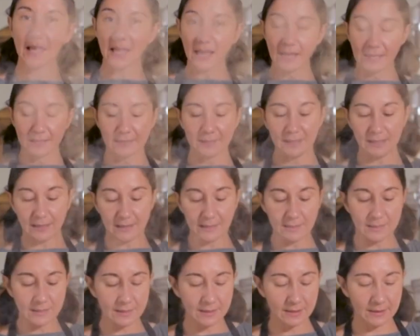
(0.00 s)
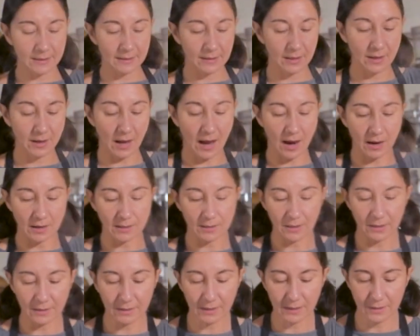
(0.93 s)
Since our
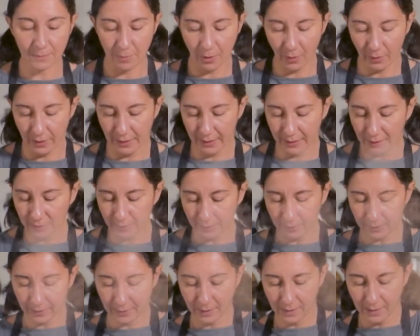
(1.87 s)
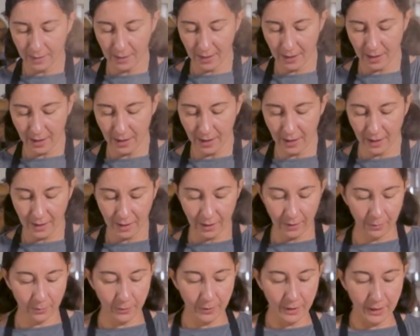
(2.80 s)
sauce is boiling,
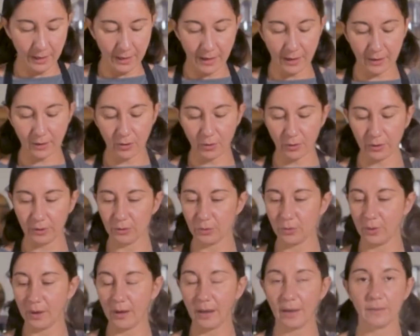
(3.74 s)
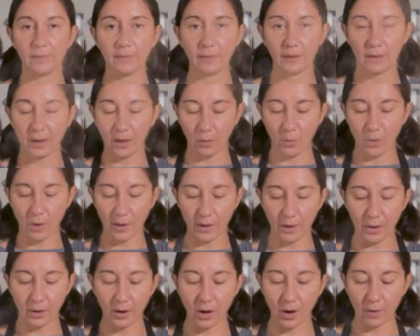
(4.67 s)
we are going to add a
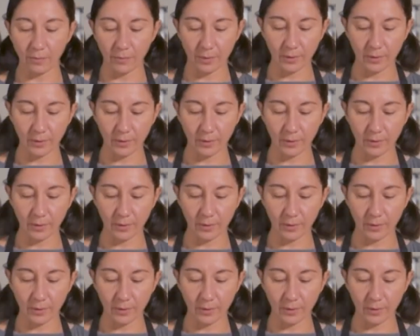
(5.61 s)
1/4 cup of